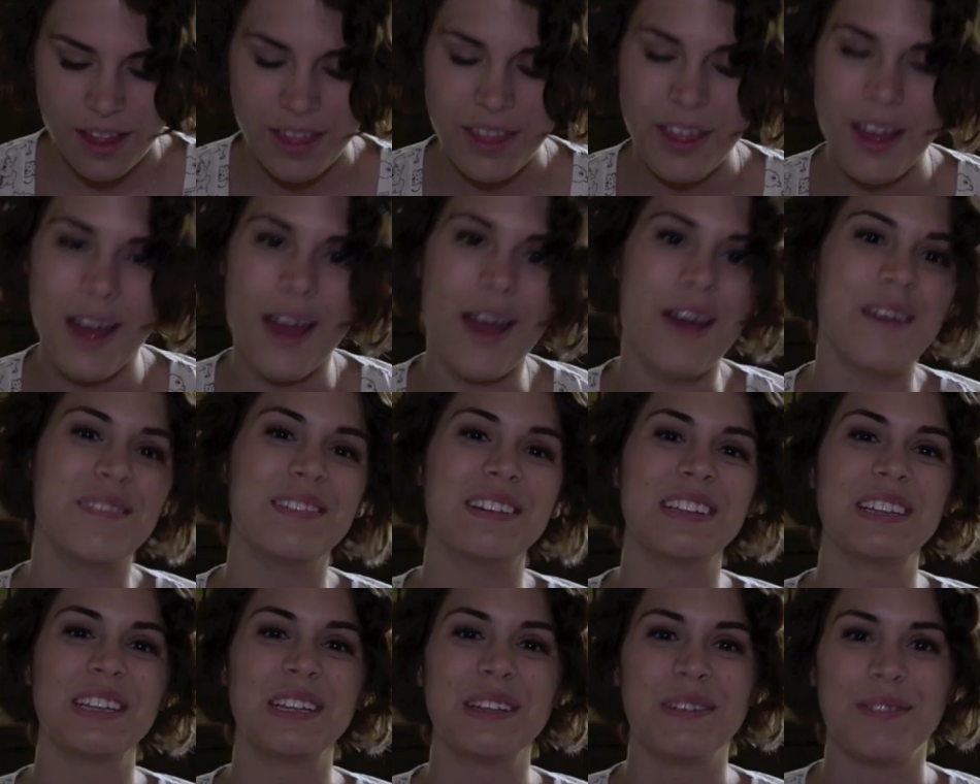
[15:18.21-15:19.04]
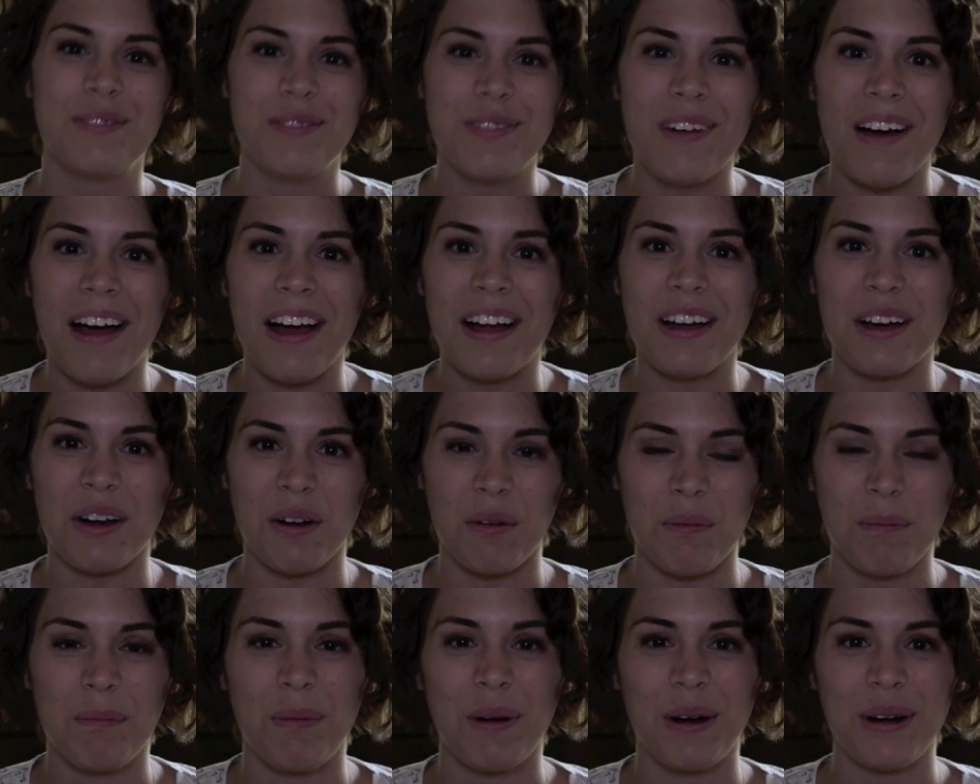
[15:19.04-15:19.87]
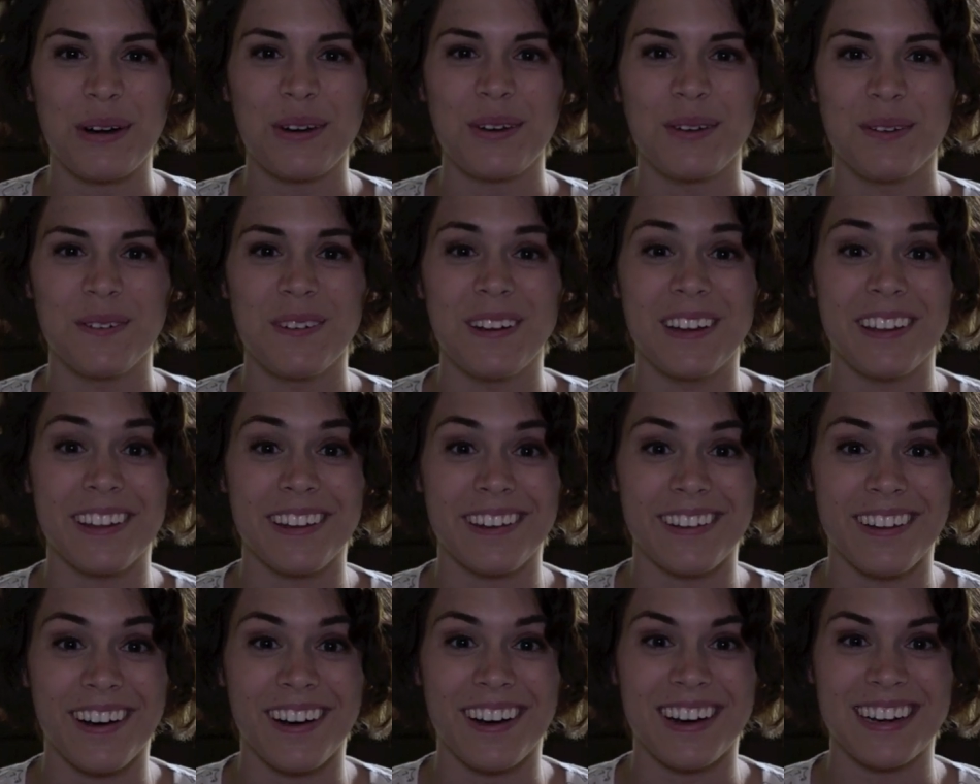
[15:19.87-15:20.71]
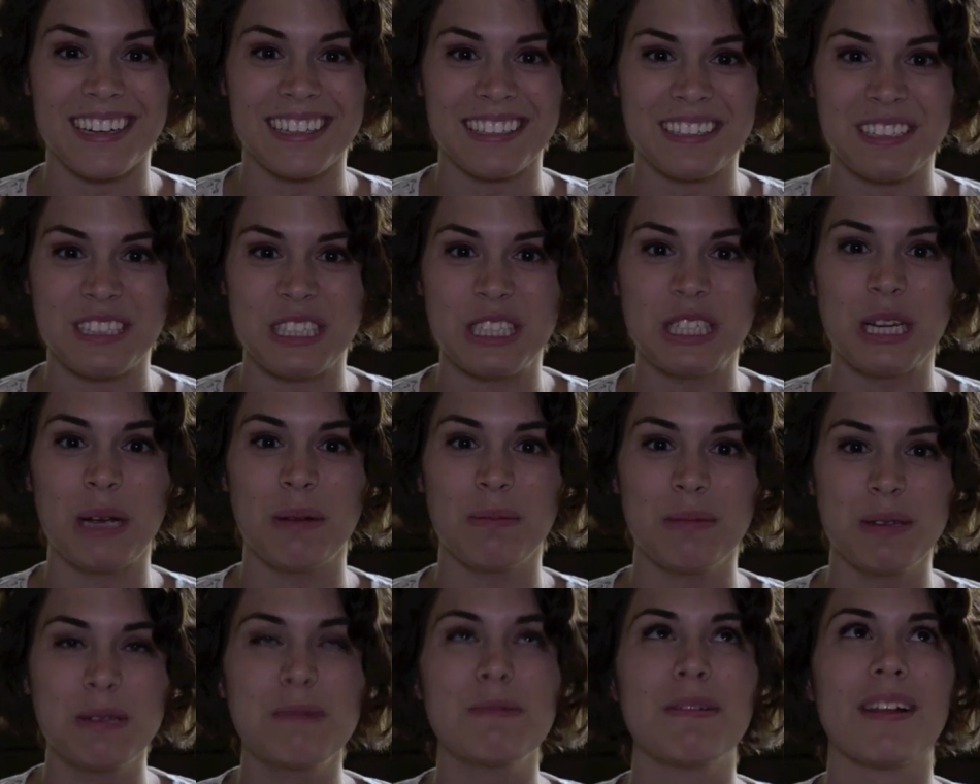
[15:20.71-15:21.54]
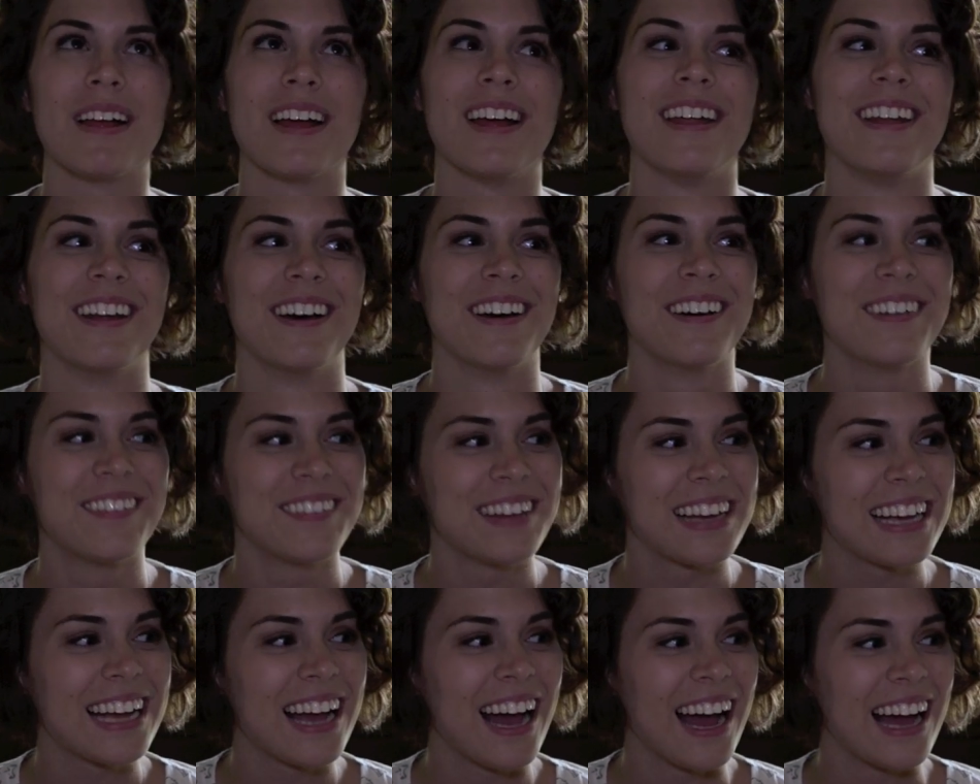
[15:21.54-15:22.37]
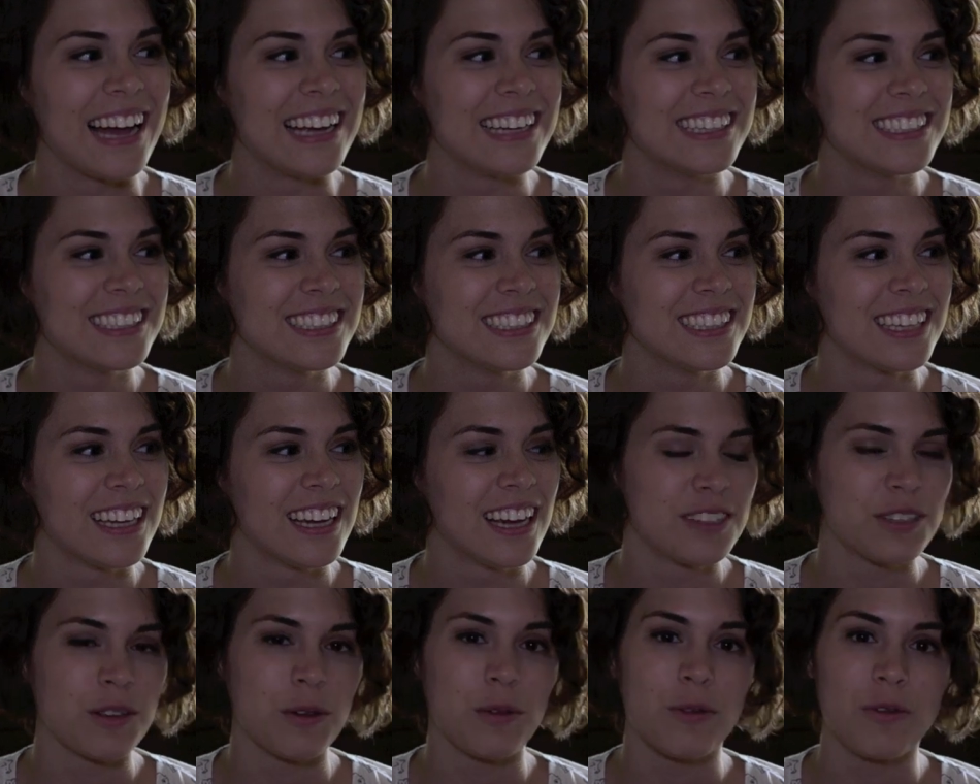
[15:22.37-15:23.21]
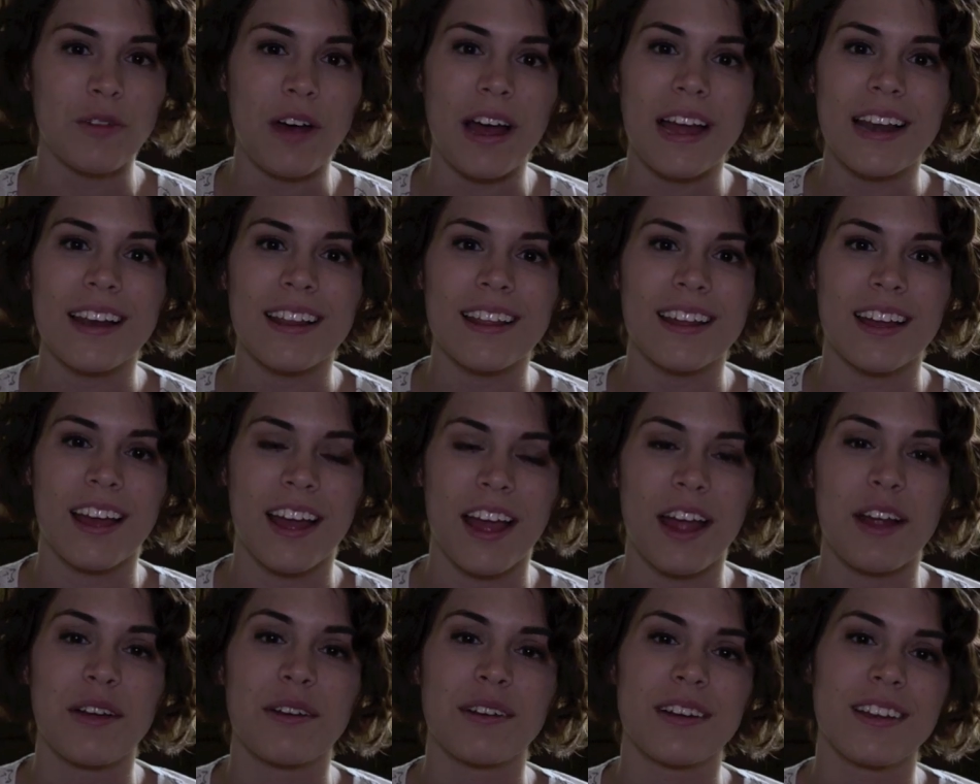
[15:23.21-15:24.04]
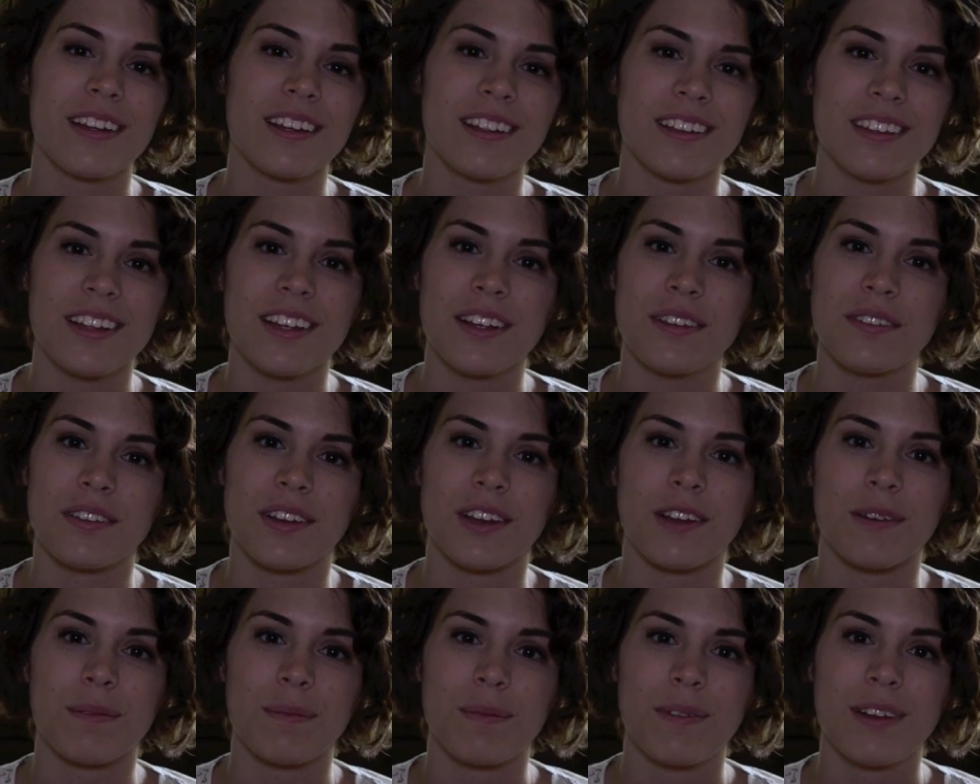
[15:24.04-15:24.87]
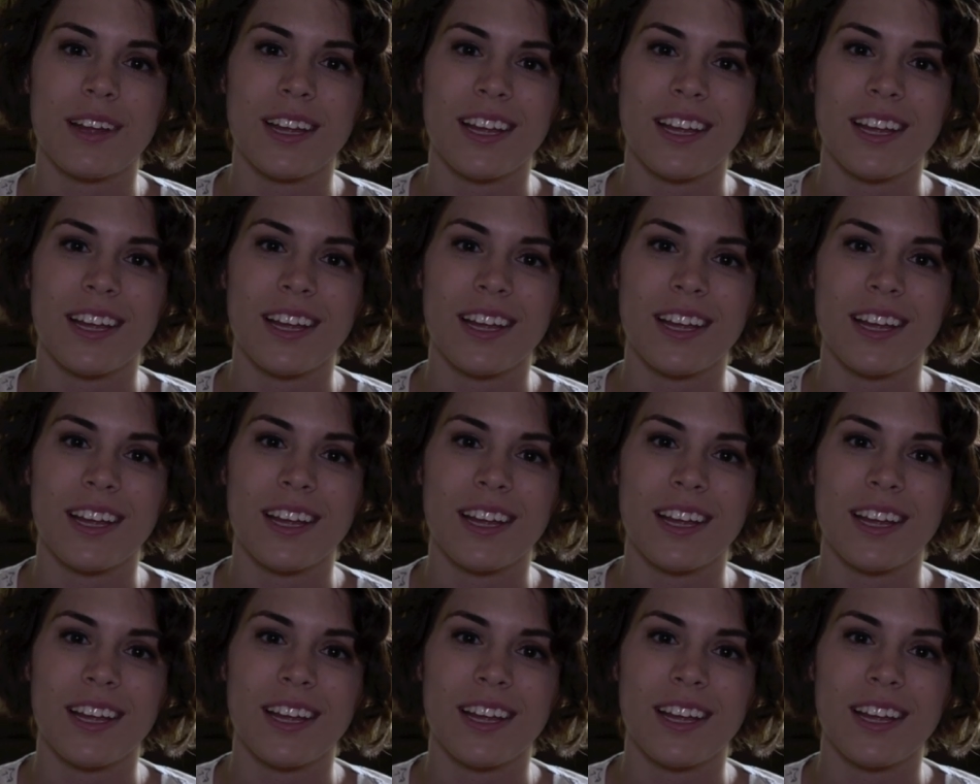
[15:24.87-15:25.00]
The heavenly fire burned away the darkness and gems of blood. Oh my gosh. So finally a Herondale saved him.